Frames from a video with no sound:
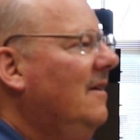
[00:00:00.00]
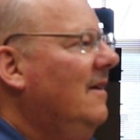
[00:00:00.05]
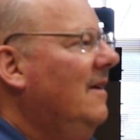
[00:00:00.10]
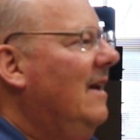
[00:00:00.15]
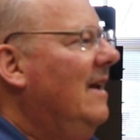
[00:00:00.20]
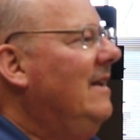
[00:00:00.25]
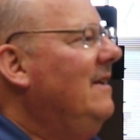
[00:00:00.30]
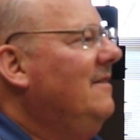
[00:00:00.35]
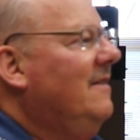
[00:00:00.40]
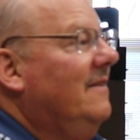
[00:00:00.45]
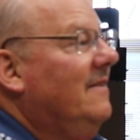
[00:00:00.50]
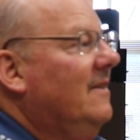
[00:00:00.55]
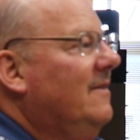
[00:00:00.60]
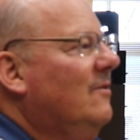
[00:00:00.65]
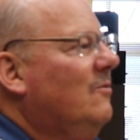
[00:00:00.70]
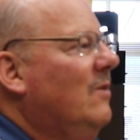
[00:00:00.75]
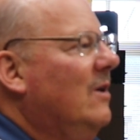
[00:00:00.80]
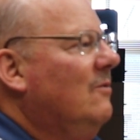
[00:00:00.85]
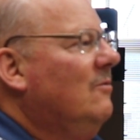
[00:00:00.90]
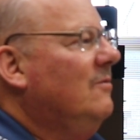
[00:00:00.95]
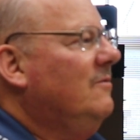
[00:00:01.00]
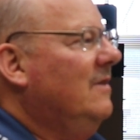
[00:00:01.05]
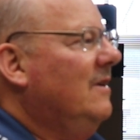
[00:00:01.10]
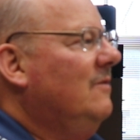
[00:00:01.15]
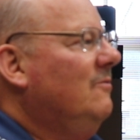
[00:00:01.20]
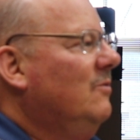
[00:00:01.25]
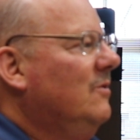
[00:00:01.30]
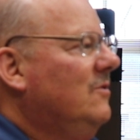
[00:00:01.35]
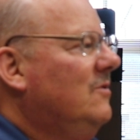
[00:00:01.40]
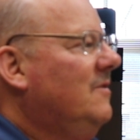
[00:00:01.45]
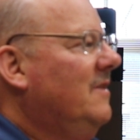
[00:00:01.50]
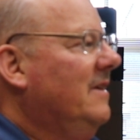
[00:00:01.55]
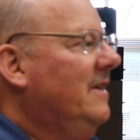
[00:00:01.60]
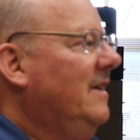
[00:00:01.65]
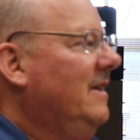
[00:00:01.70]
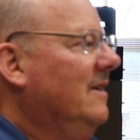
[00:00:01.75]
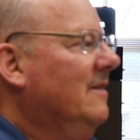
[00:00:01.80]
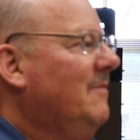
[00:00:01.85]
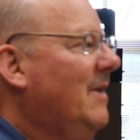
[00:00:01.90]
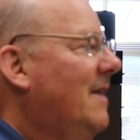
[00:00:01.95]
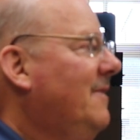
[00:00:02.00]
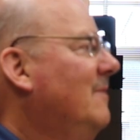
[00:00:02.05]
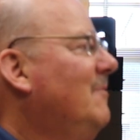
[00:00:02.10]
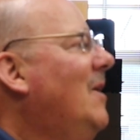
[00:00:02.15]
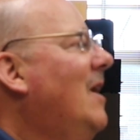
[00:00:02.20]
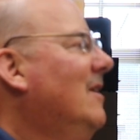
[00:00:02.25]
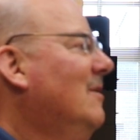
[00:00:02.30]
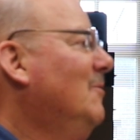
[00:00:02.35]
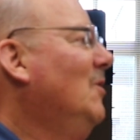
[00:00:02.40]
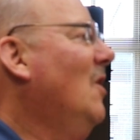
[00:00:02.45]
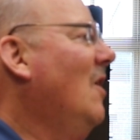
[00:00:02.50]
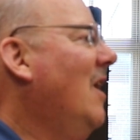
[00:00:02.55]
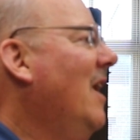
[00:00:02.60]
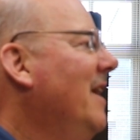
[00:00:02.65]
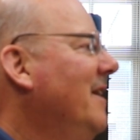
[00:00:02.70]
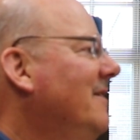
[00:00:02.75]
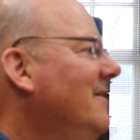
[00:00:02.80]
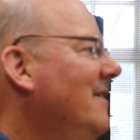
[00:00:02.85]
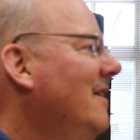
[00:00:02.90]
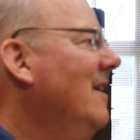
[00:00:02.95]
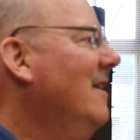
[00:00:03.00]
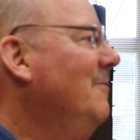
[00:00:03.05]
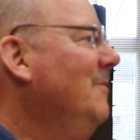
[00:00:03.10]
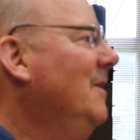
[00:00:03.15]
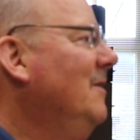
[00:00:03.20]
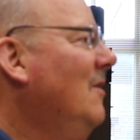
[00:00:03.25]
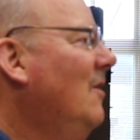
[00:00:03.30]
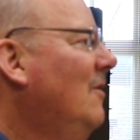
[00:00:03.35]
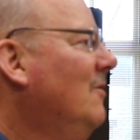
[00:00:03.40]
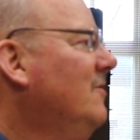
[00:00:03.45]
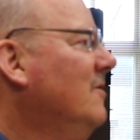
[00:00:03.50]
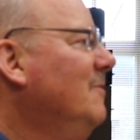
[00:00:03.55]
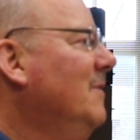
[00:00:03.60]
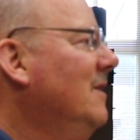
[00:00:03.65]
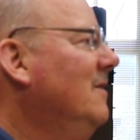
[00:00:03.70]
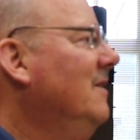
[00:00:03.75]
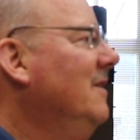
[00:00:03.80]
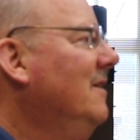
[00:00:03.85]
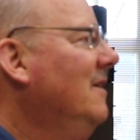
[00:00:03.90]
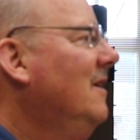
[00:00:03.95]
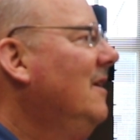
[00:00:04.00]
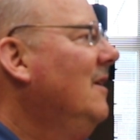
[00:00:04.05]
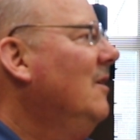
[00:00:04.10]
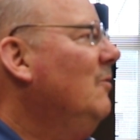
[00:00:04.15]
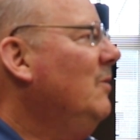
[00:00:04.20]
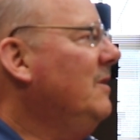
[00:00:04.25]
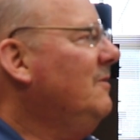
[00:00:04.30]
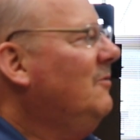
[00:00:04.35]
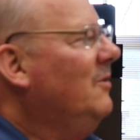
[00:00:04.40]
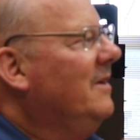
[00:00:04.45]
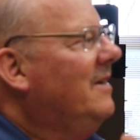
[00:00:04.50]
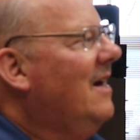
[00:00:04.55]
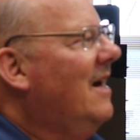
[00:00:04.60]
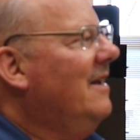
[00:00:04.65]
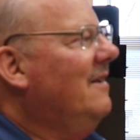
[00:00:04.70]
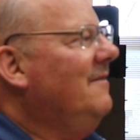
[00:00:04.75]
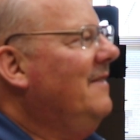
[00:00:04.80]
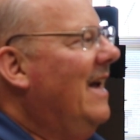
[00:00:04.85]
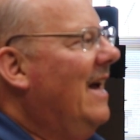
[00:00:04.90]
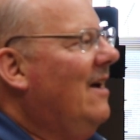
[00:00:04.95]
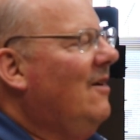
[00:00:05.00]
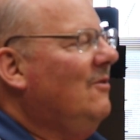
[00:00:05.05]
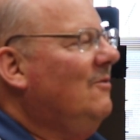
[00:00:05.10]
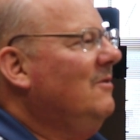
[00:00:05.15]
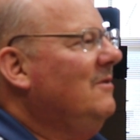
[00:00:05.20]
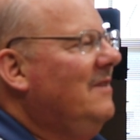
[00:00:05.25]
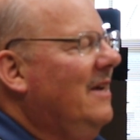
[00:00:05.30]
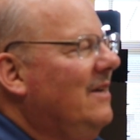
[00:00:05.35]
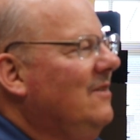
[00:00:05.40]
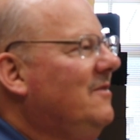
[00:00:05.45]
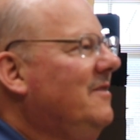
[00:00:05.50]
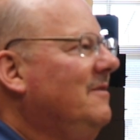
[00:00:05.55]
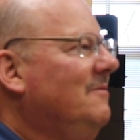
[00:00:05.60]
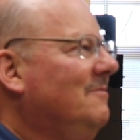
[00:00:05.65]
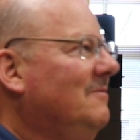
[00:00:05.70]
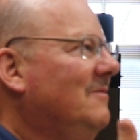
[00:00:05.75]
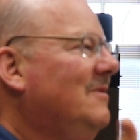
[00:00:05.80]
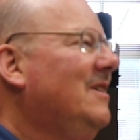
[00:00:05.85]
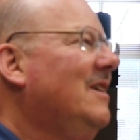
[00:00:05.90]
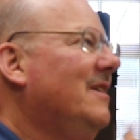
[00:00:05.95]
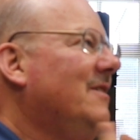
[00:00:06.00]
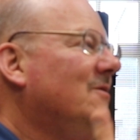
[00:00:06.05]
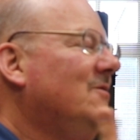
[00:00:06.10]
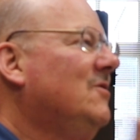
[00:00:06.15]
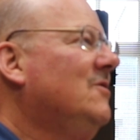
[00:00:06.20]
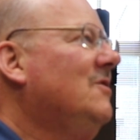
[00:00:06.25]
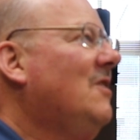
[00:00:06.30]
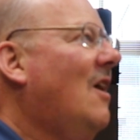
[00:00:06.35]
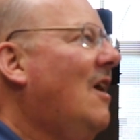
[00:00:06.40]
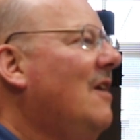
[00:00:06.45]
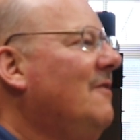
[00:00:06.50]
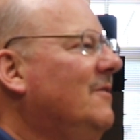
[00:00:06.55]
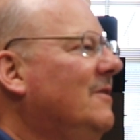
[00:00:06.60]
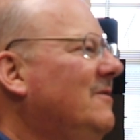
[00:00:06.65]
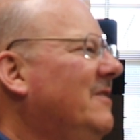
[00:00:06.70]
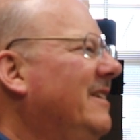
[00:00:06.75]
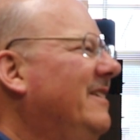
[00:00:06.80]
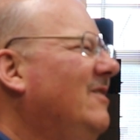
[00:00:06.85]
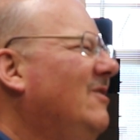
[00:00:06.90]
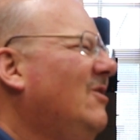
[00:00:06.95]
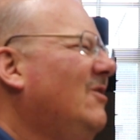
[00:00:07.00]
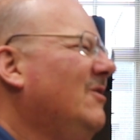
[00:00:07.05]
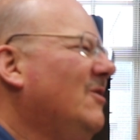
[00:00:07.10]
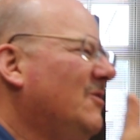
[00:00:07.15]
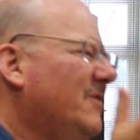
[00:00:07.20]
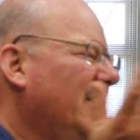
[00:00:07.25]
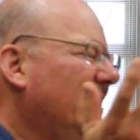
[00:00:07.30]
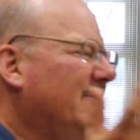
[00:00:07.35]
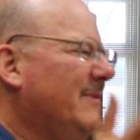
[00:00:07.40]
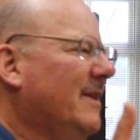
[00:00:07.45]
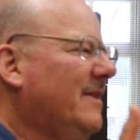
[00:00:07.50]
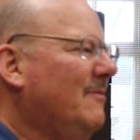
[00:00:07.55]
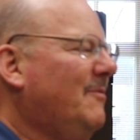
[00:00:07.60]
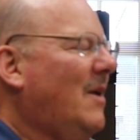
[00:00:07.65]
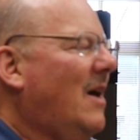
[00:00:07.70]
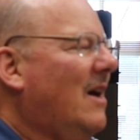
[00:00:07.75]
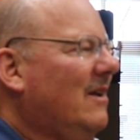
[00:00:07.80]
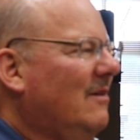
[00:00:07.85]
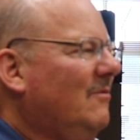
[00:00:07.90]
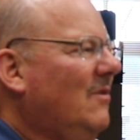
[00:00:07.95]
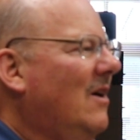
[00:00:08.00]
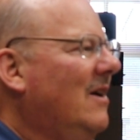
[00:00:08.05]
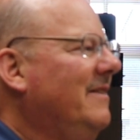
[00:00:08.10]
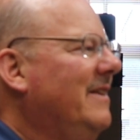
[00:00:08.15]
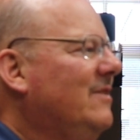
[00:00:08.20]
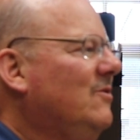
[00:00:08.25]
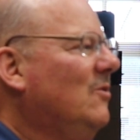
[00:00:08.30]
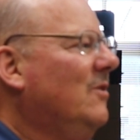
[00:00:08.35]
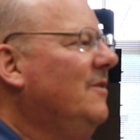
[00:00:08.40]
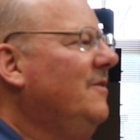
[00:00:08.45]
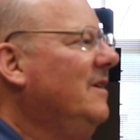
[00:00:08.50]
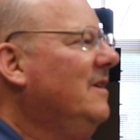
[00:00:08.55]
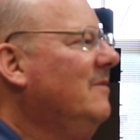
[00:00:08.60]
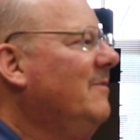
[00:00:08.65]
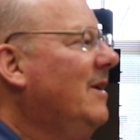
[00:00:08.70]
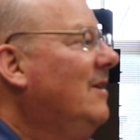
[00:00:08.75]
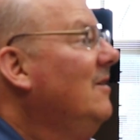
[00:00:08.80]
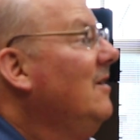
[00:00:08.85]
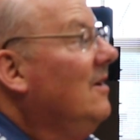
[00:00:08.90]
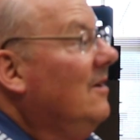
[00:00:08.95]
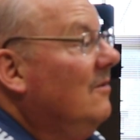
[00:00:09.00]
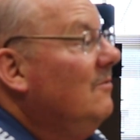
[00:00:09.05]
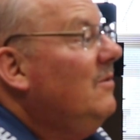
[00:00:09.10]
Anything that the railroad did was thinking about the bottom line. I mean, ultimately, we kind of nowadays kind of scoff. It's like, oh, they're thinking about the bottom line. That's all they think about.